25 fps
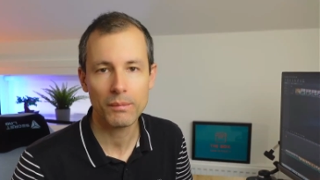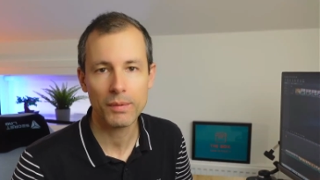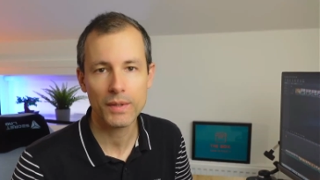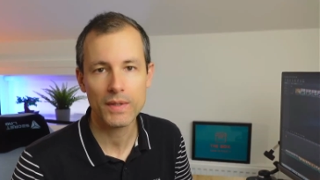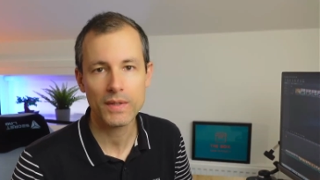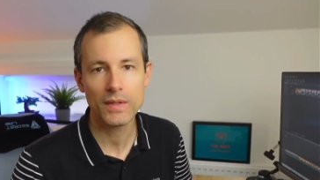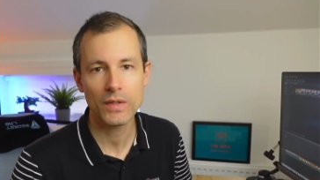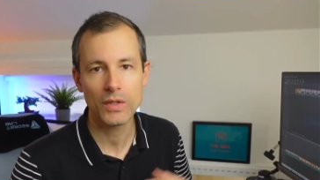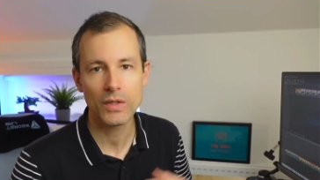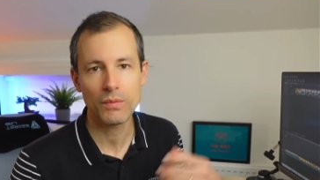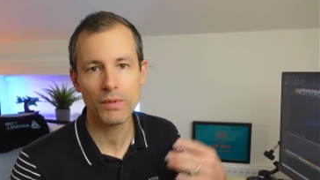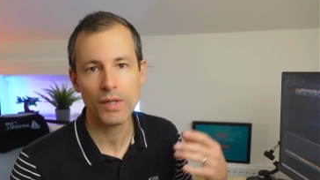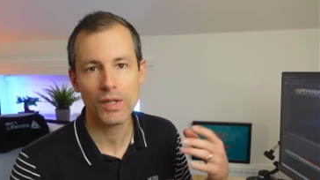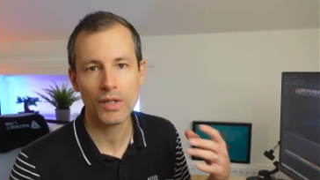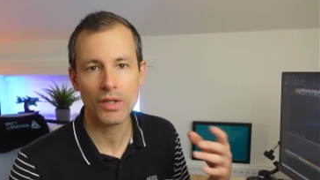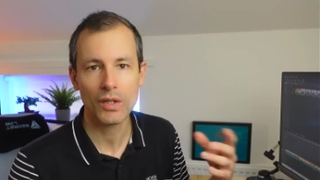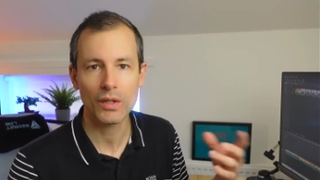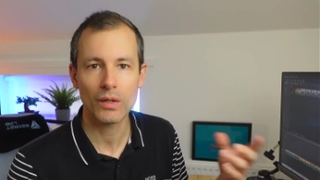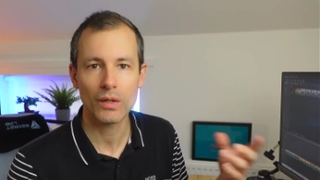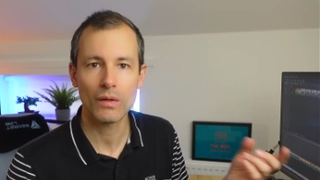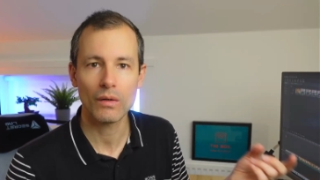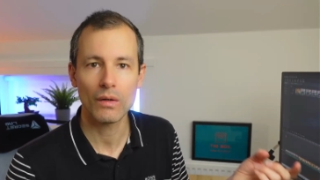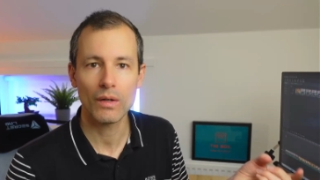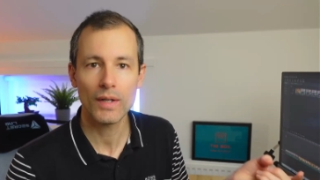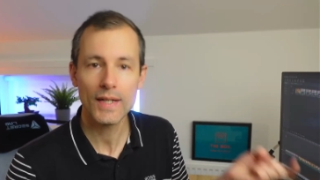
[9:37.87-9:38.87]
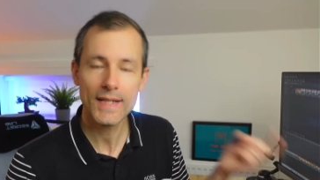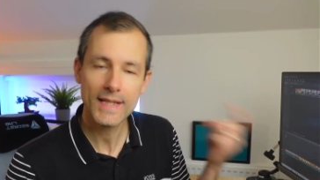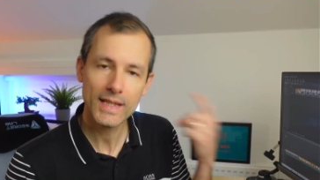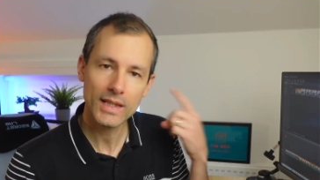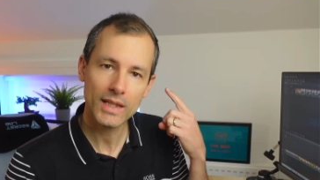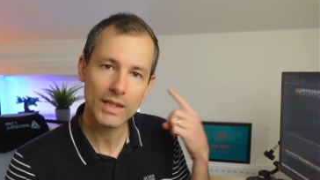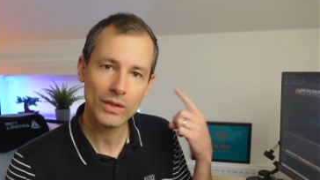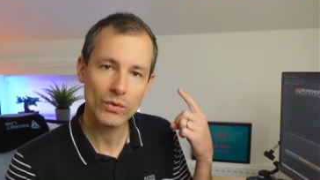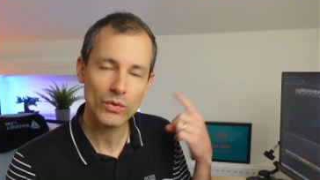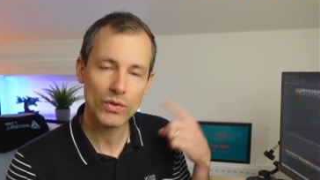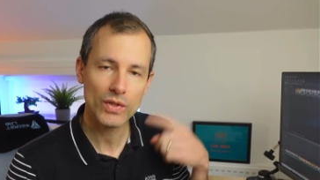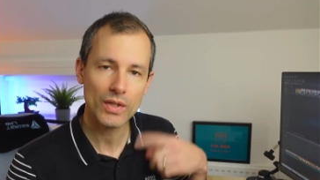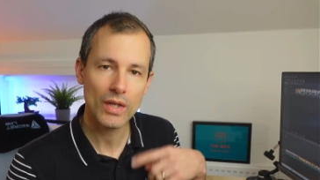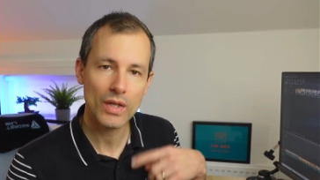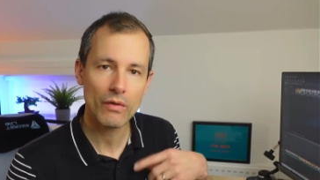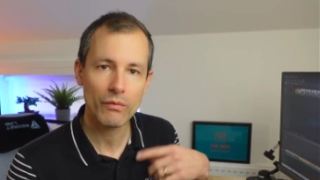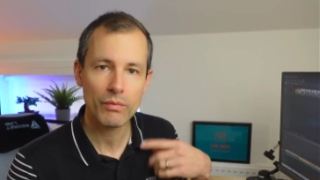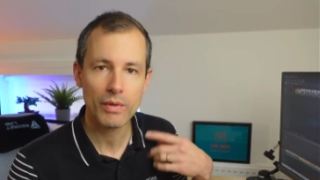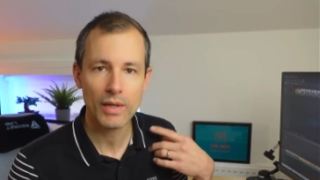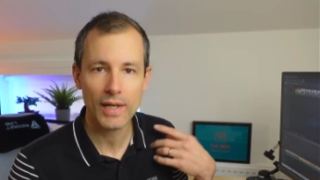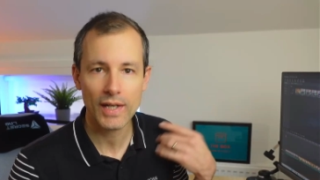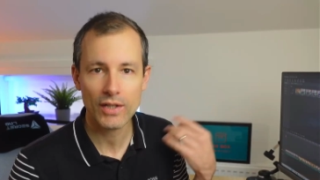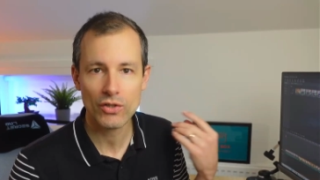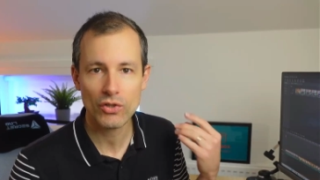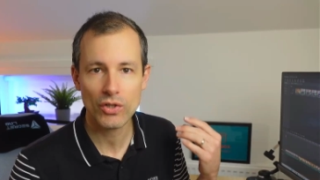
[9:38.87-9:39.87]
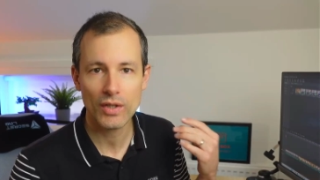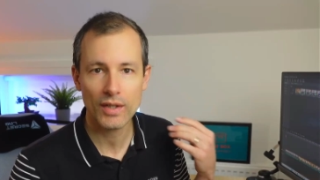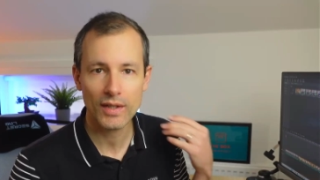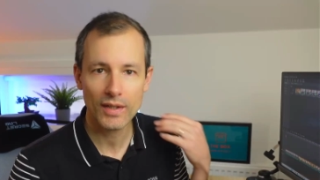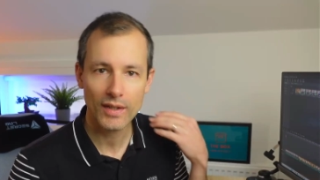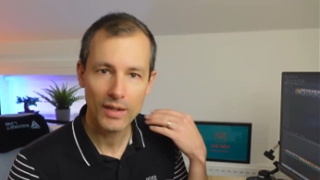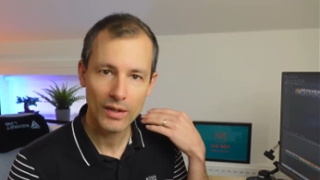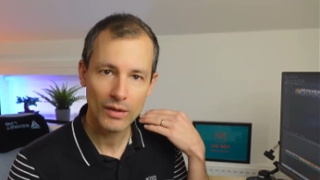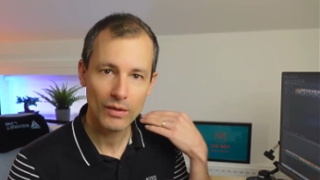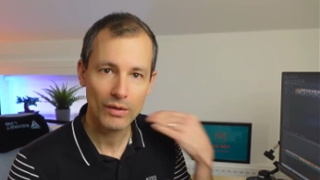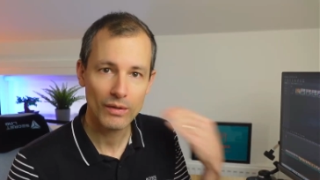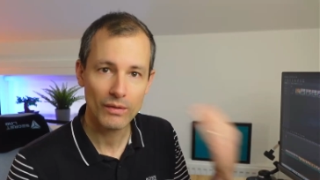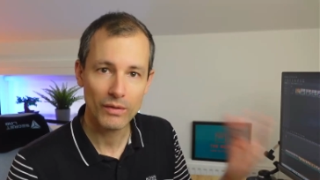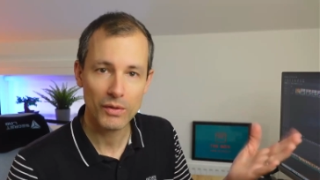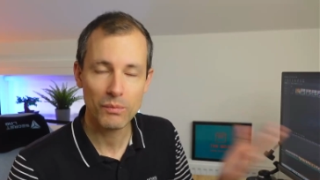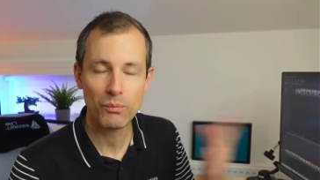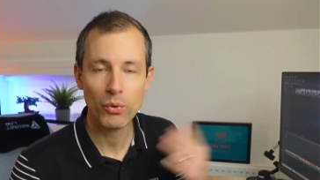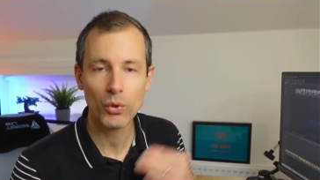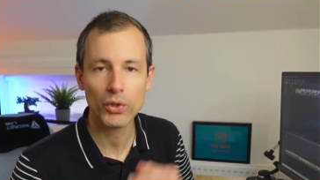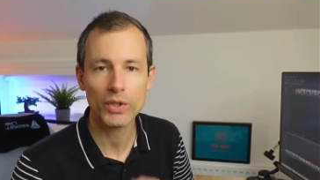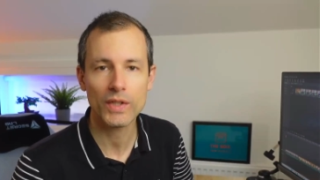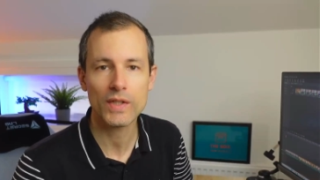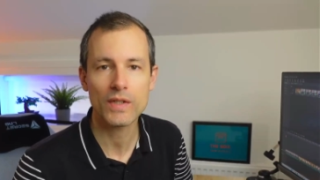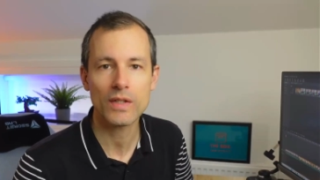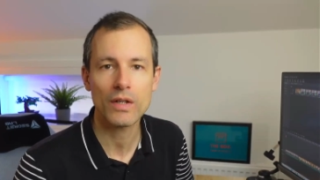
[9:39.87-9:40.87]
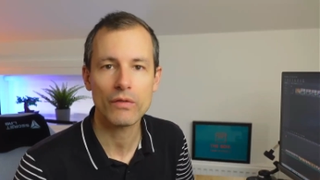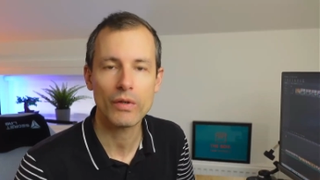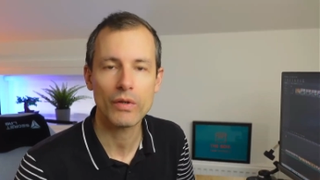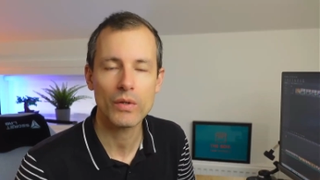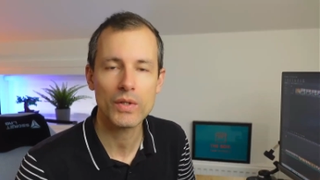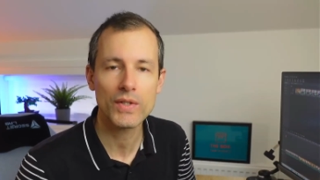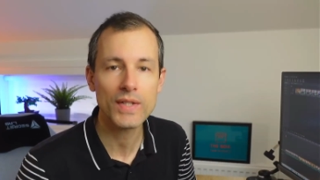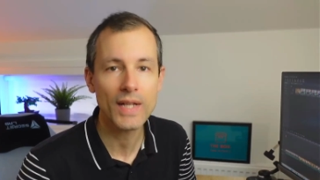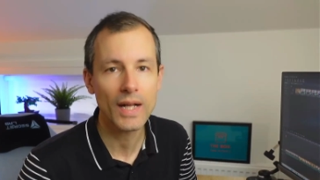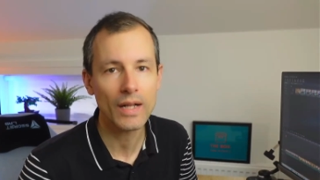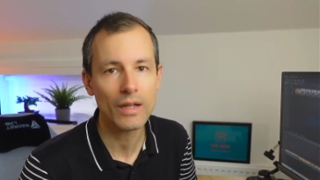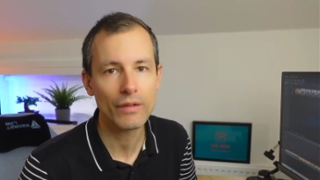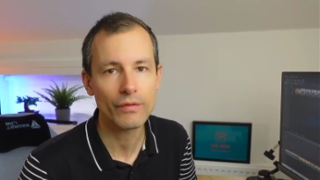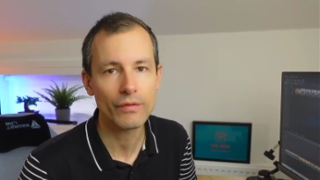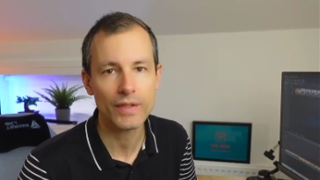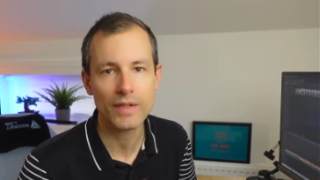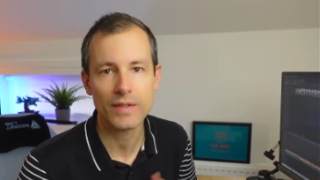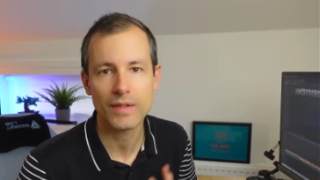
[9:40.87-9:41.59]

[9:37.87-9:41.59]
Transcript: But since we are not listening to stuff, we are actually reporting stuff ourselves.